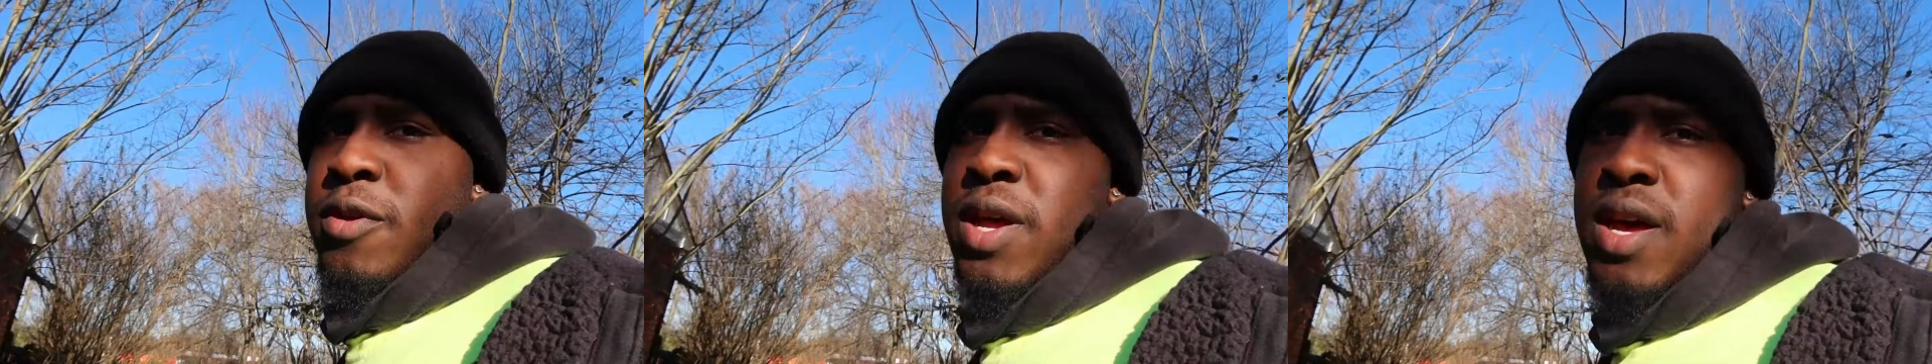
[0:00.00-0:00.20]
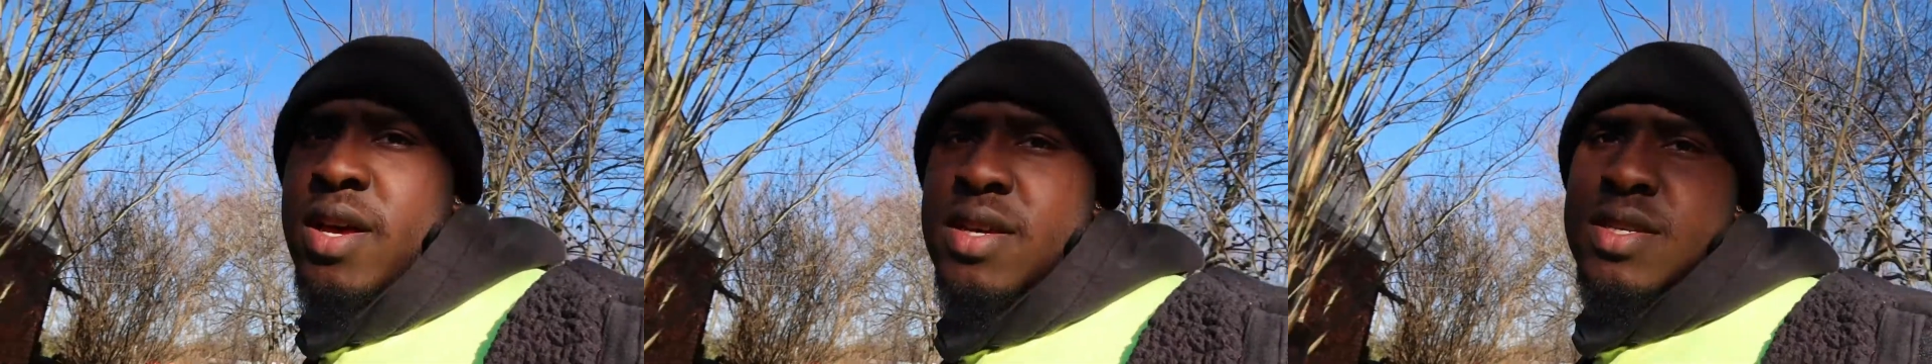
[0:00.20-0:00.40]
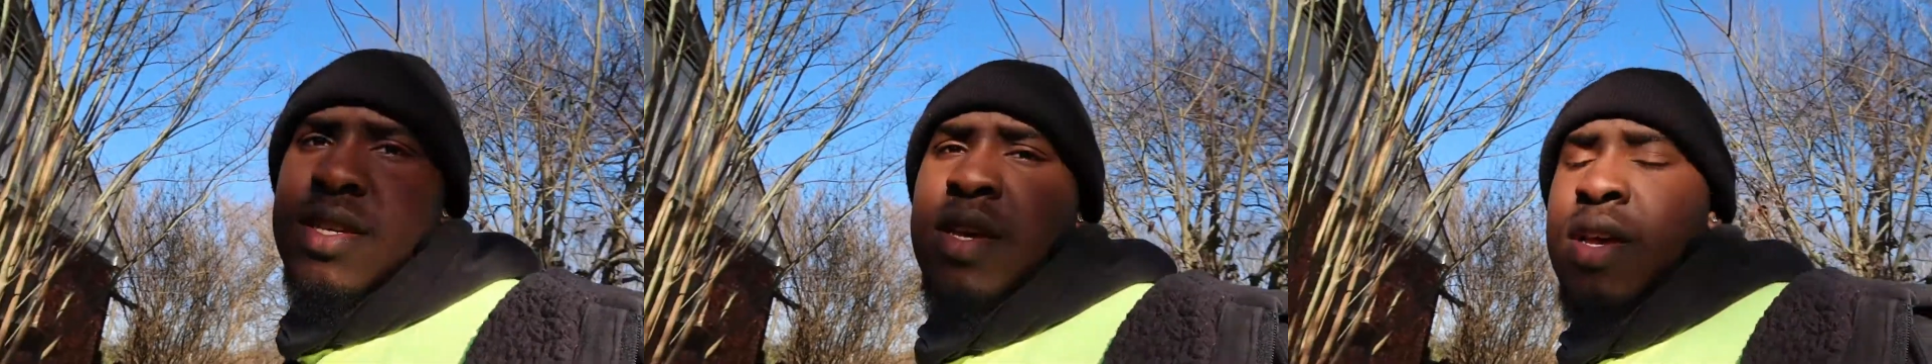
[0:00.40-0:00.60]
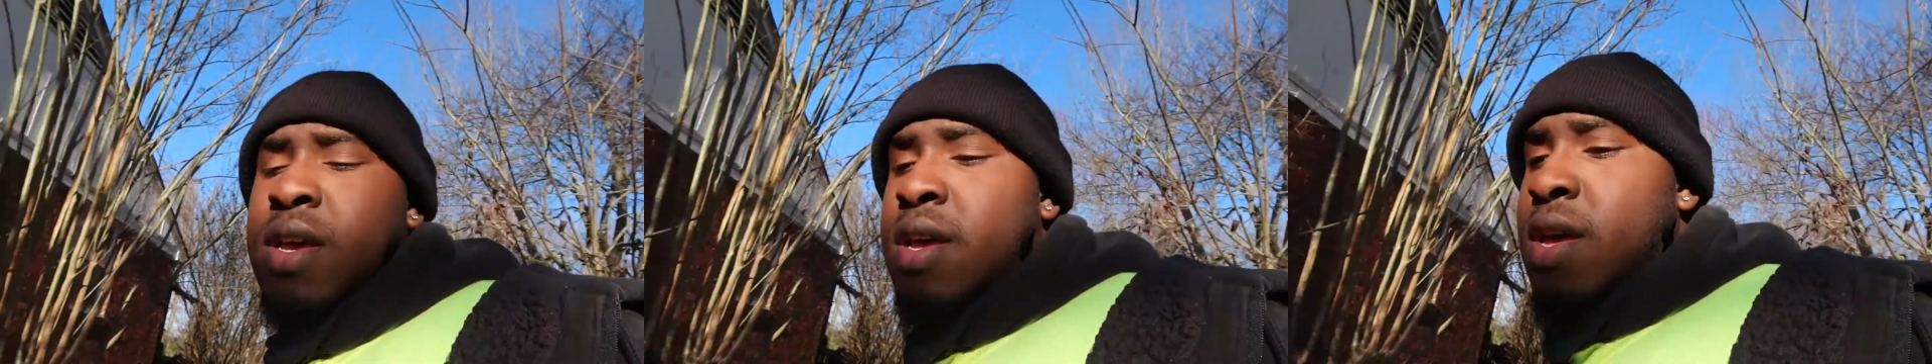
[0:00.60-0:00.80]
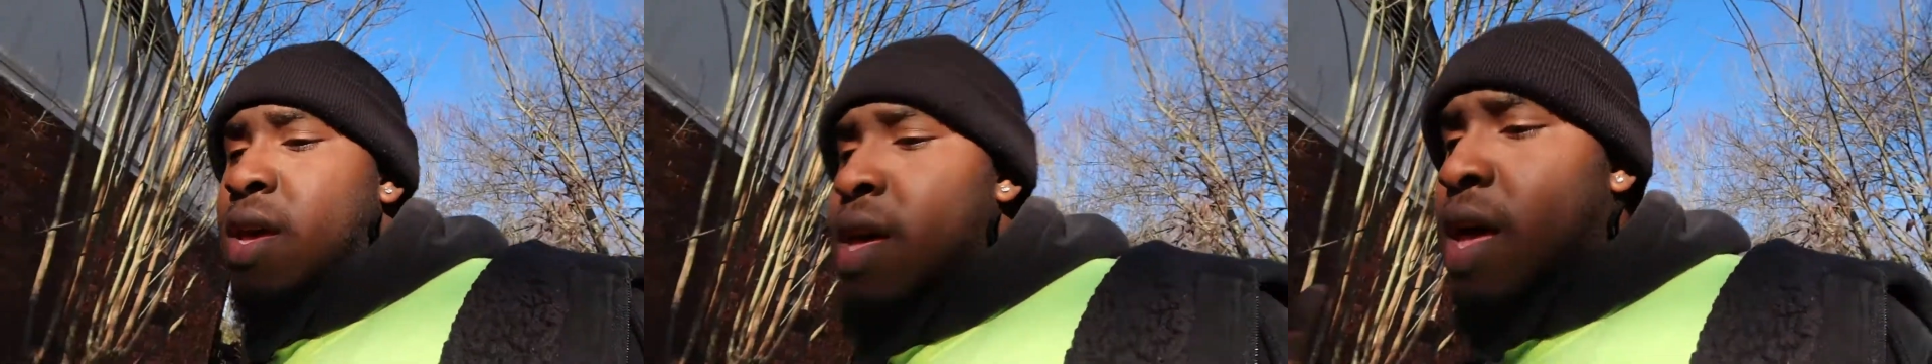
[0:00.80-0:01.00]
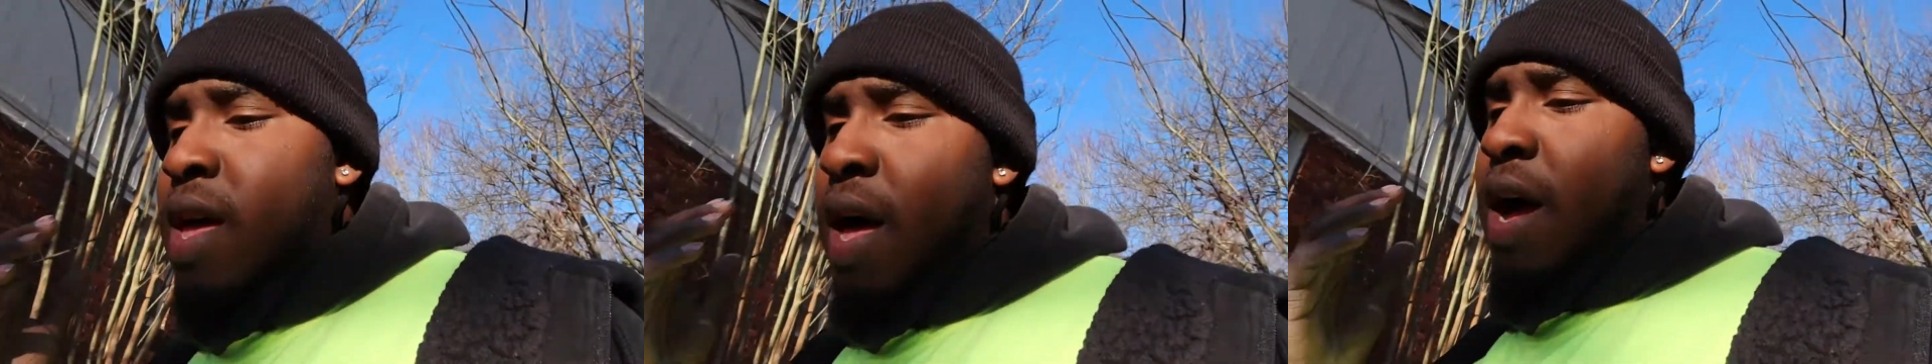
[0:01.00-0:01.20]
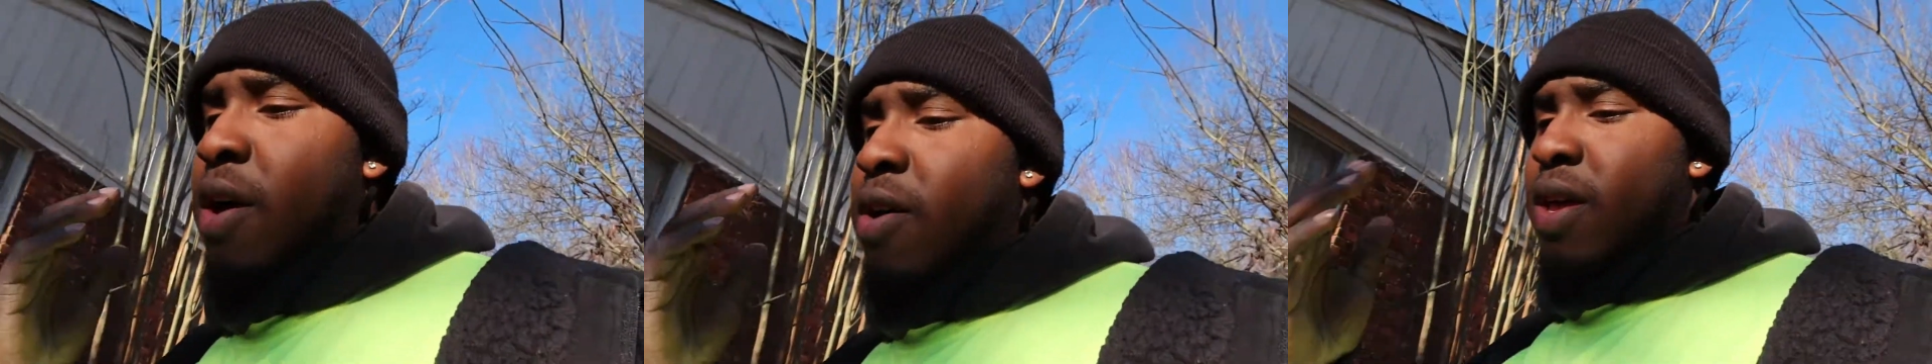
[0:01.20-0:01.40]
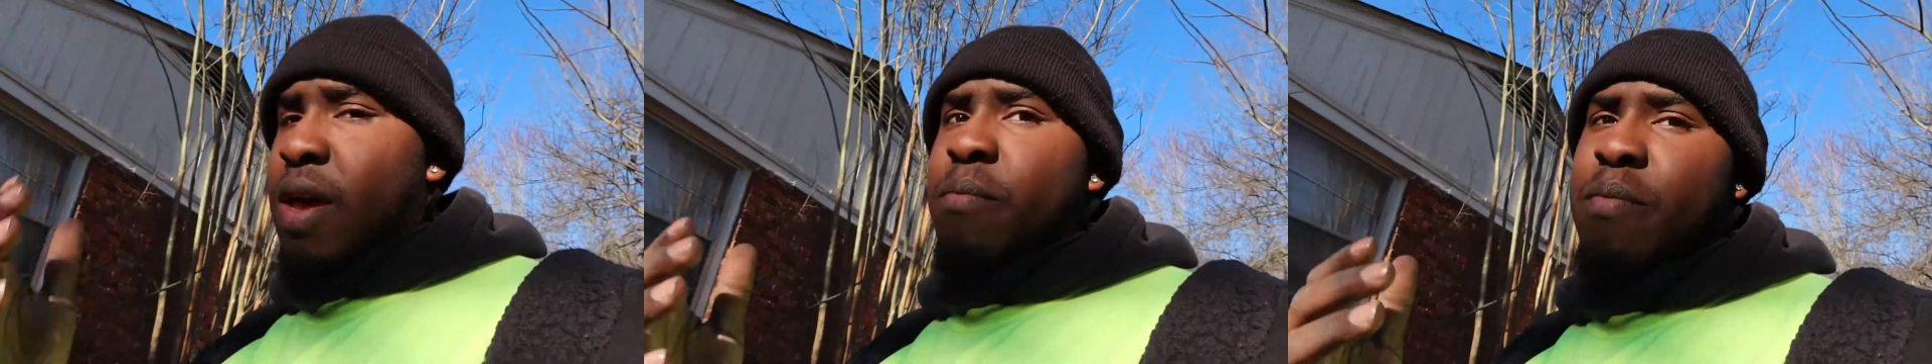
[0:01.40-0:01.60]
days I'll
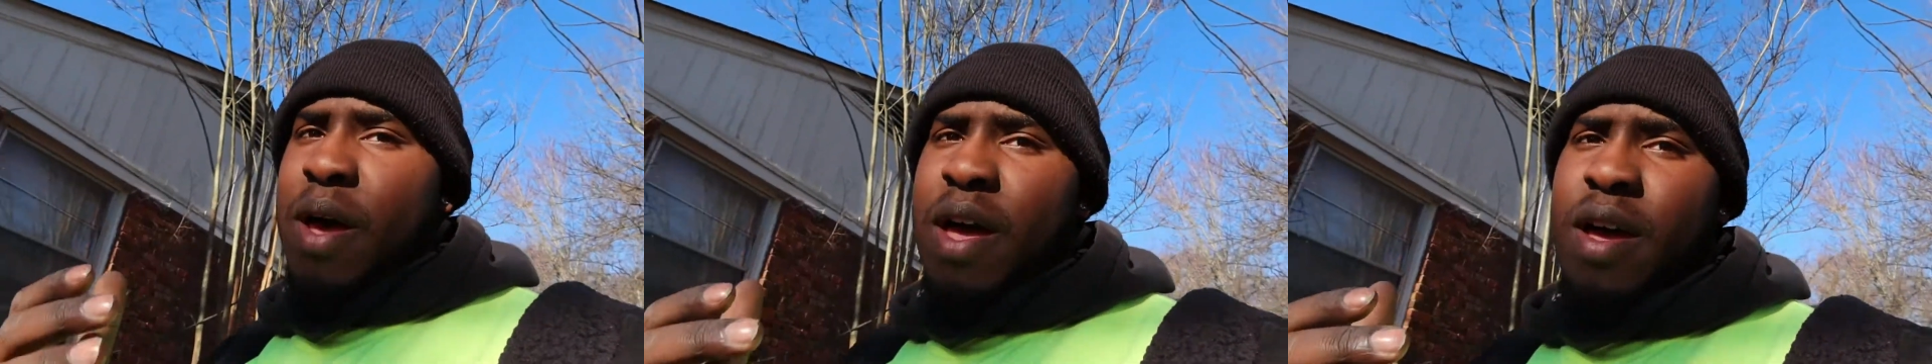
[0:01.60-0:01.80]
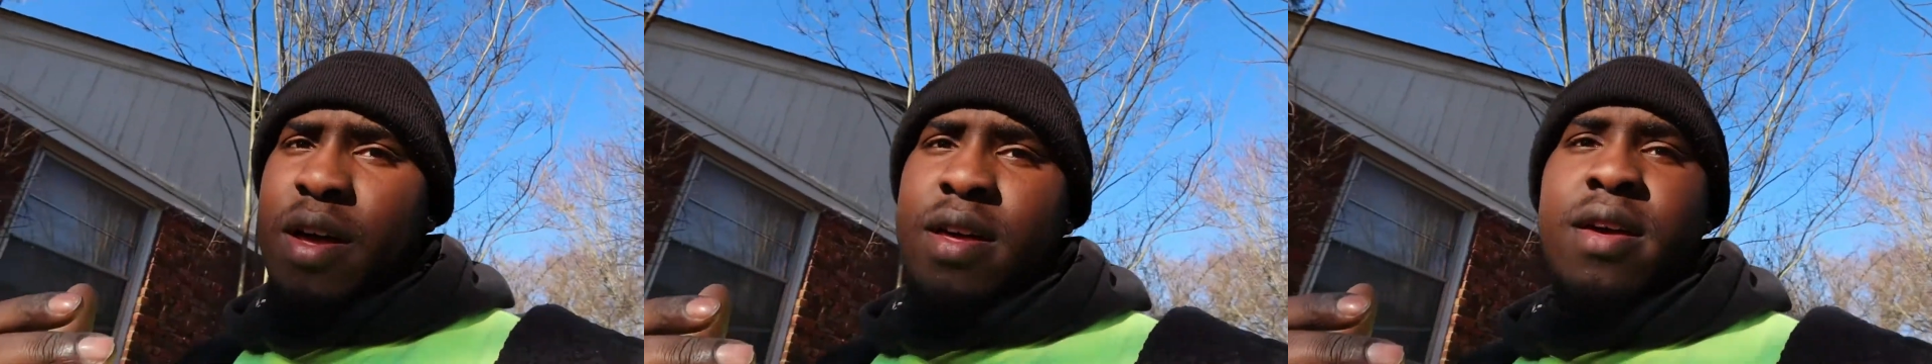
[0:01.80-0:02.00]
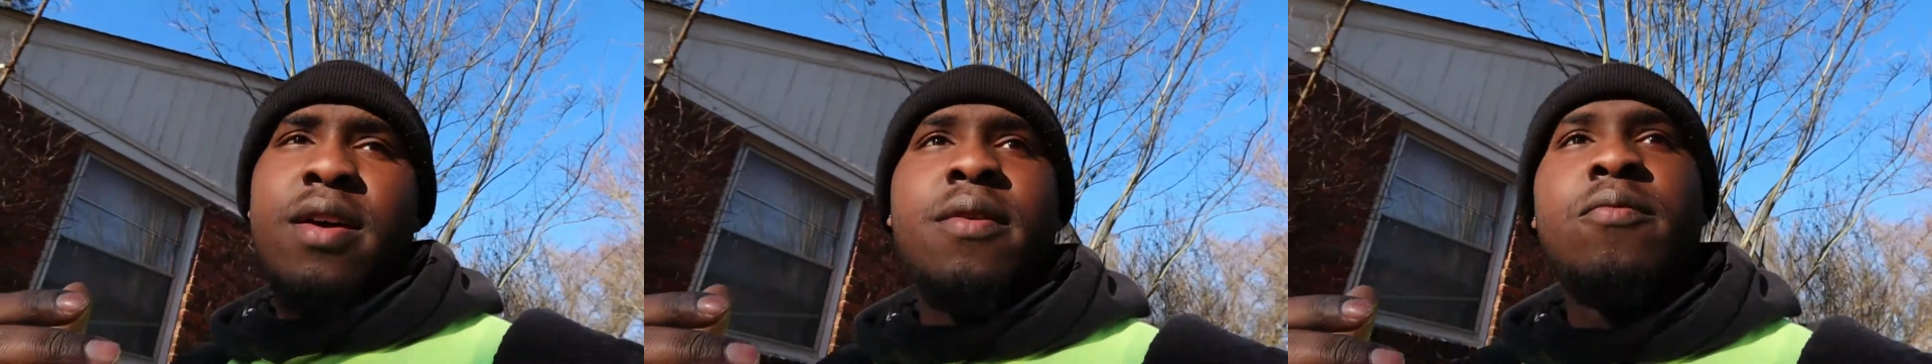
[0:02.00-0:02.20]
get back.